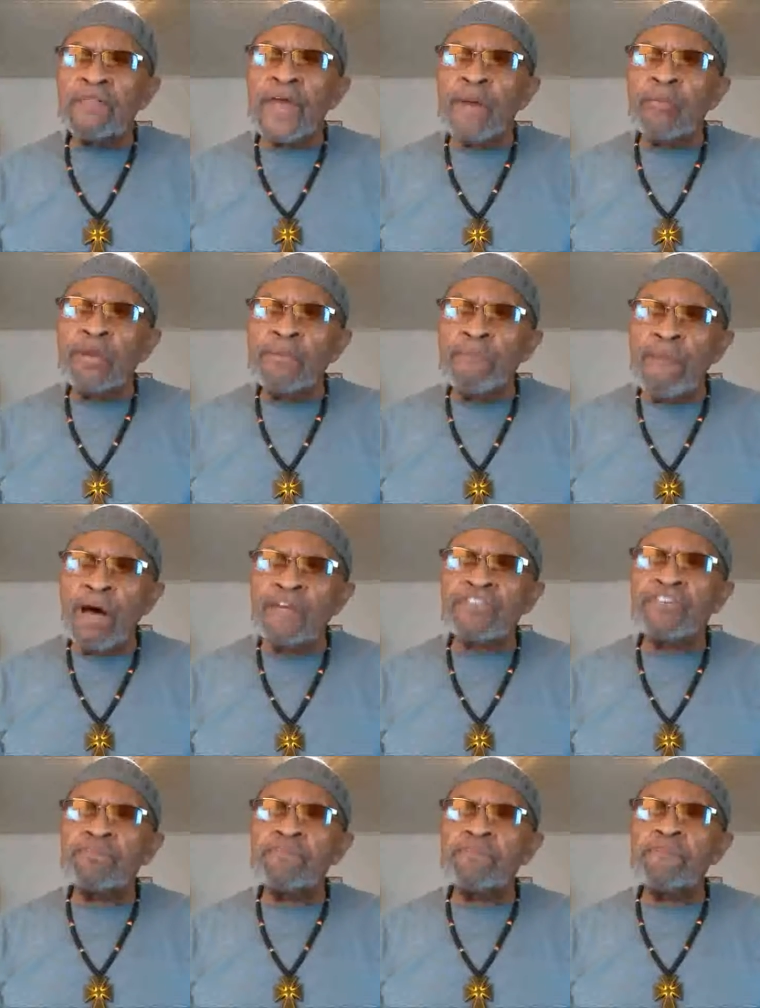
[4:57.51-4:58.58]
that we
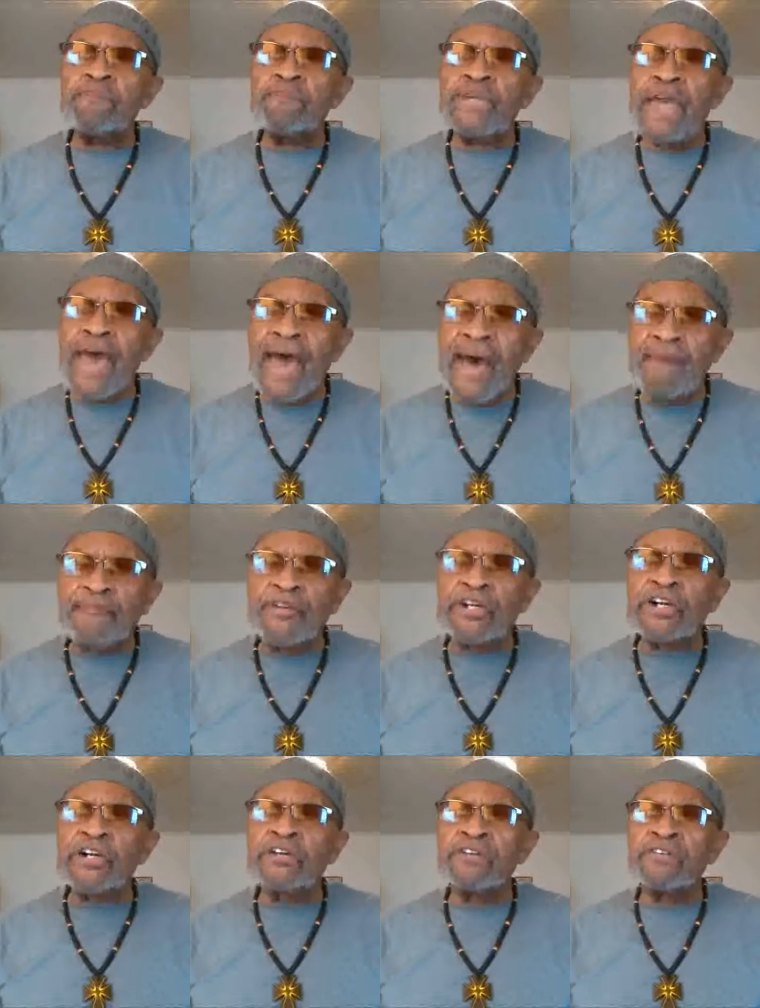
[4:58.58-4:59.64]
must be
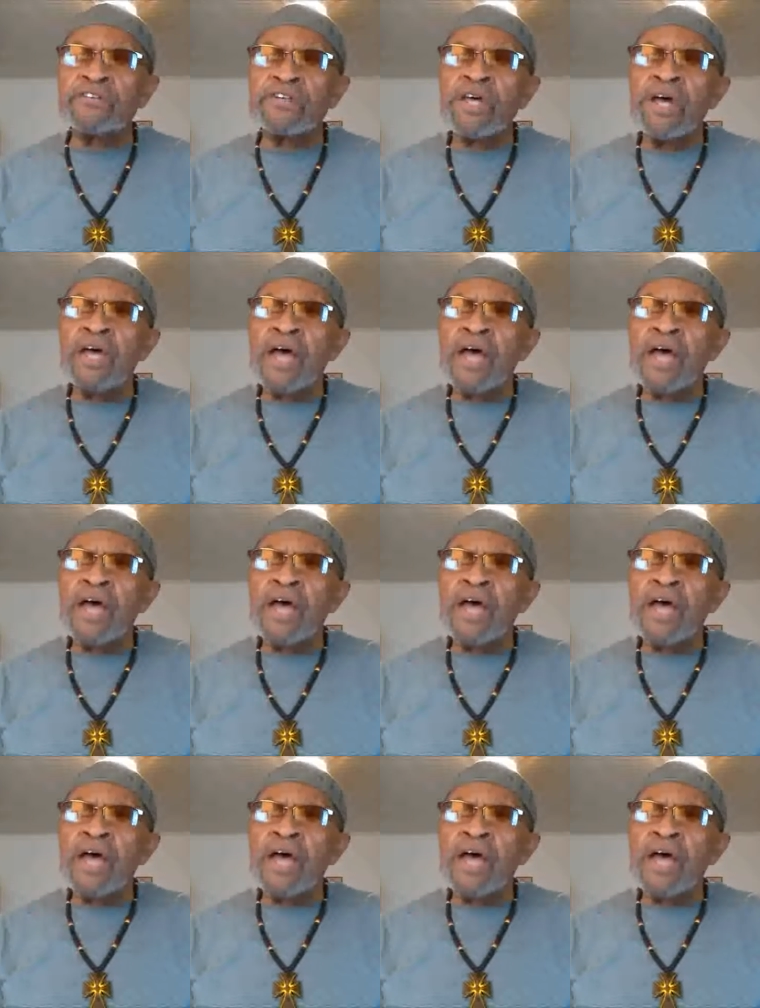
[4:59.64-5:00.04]
Africans